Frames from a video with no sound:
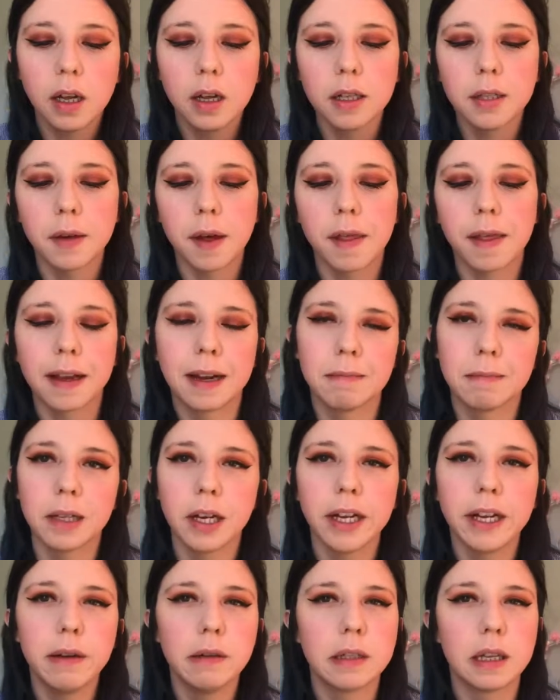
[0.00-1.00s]
So I think I'm just
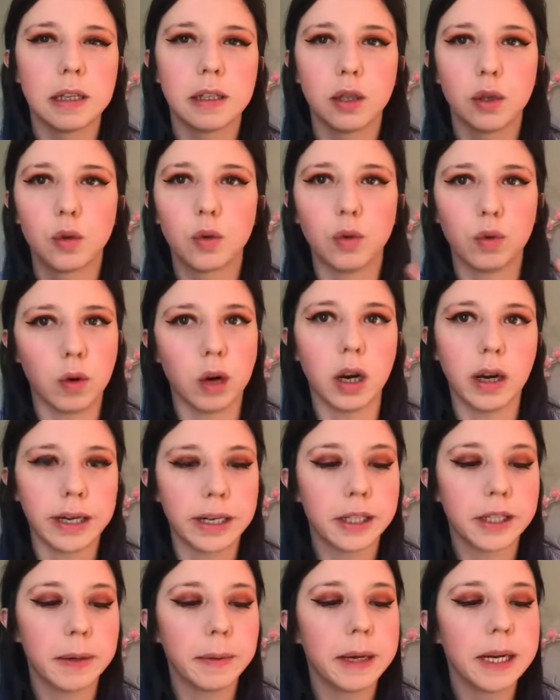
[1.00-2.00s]
going to use this to try
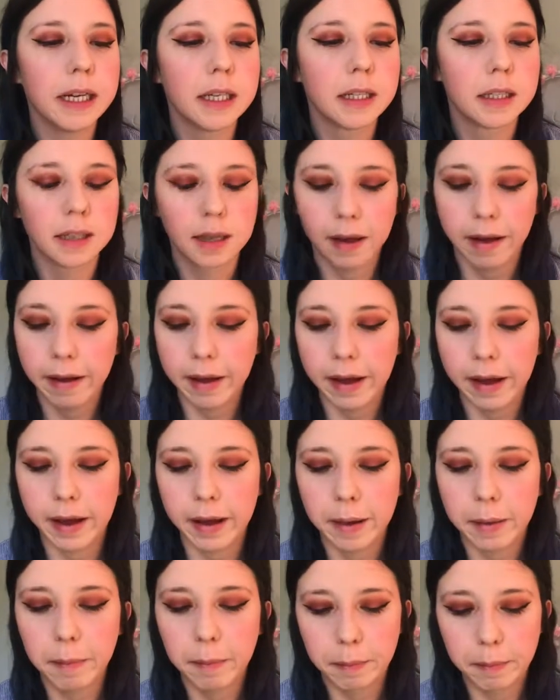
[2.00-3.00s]
and do it.
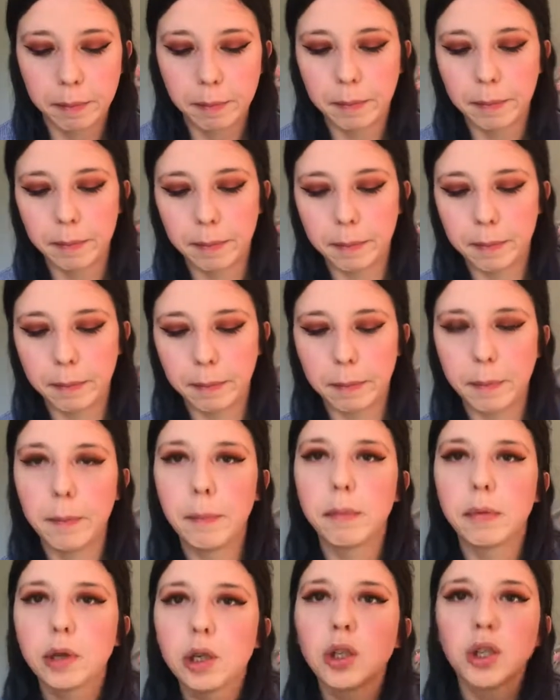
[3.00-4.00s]

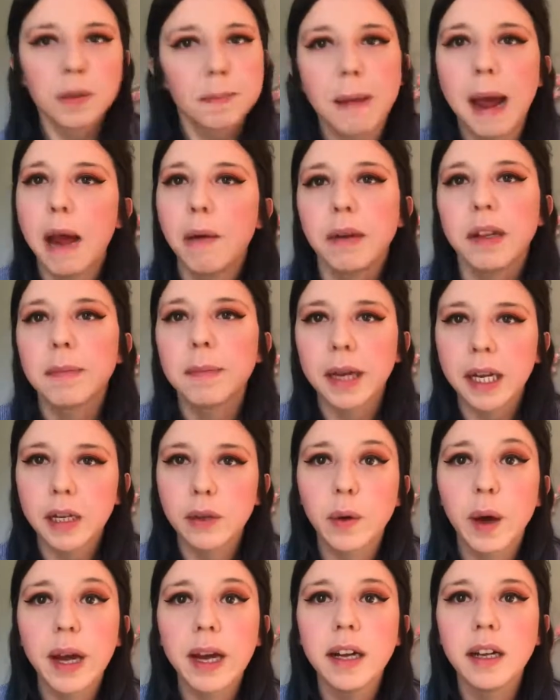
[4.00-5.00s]
But just bear with me,
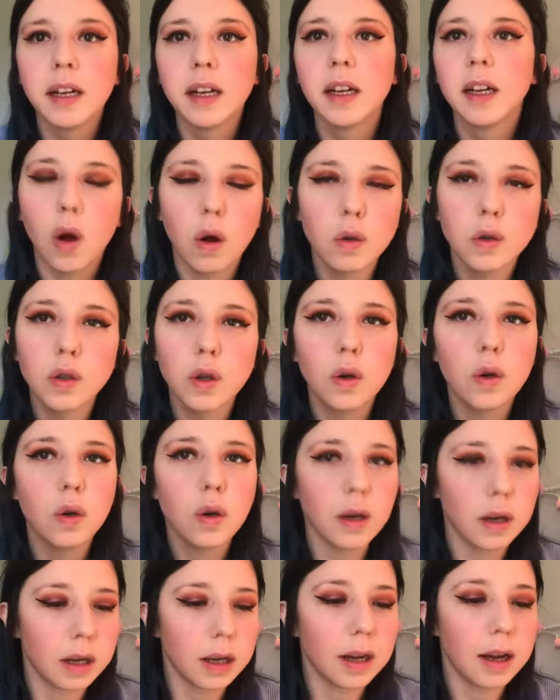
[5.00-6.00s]
okay?
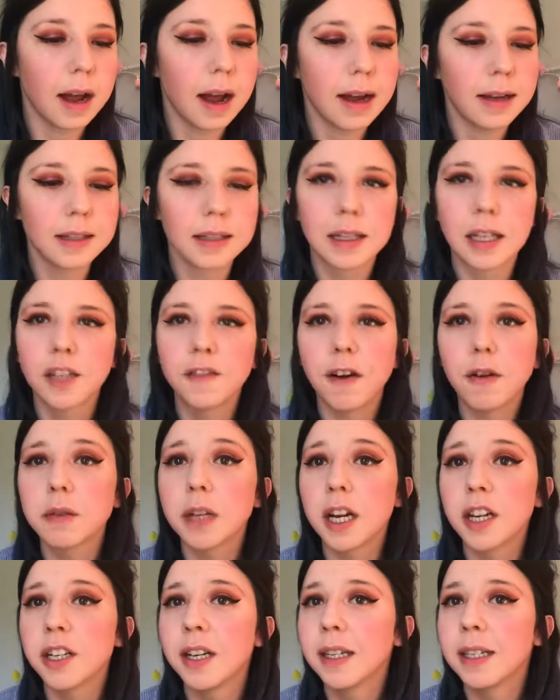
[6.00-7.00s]
Also, as this
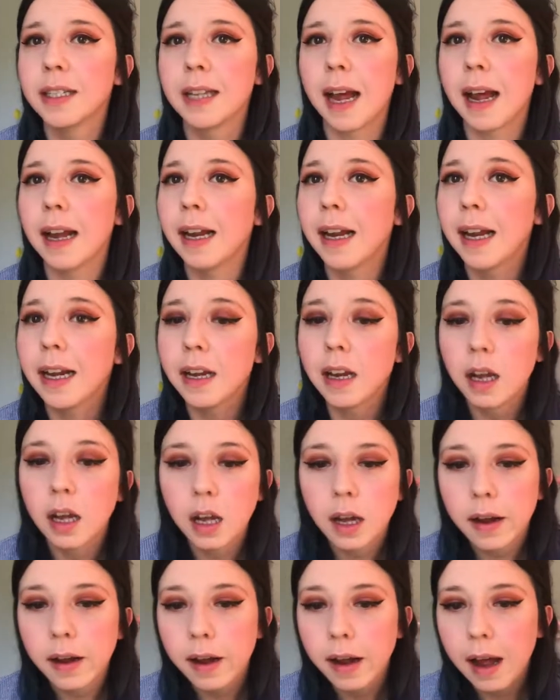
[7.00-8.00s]
foundation is settling,
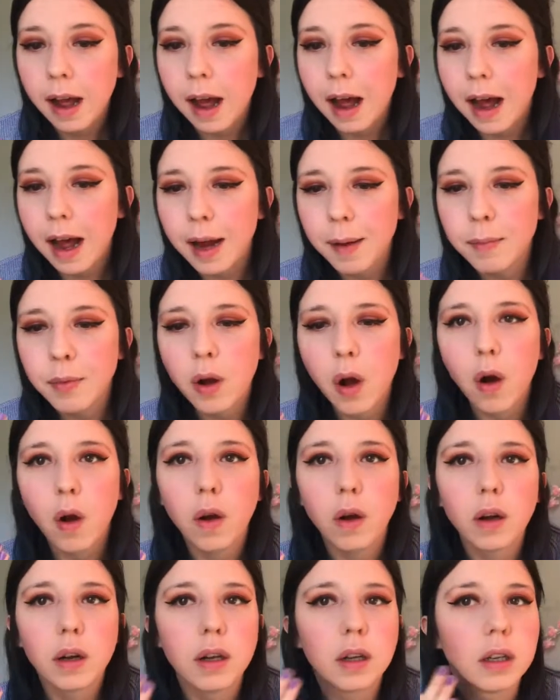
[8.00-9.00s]
I'm
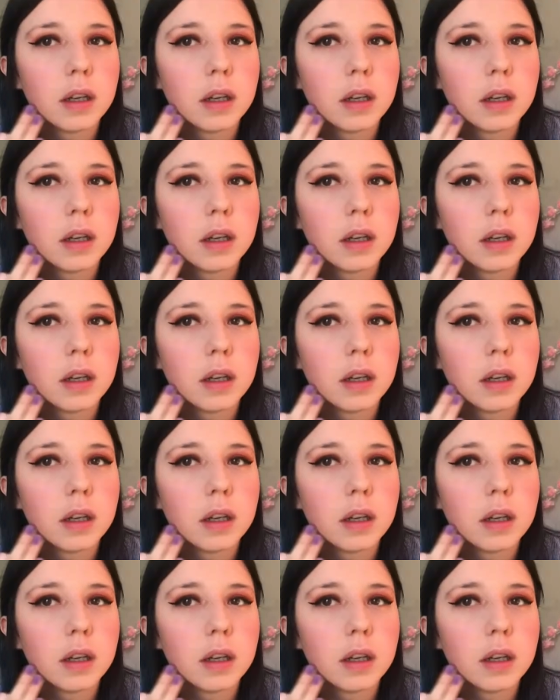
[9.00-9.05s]
not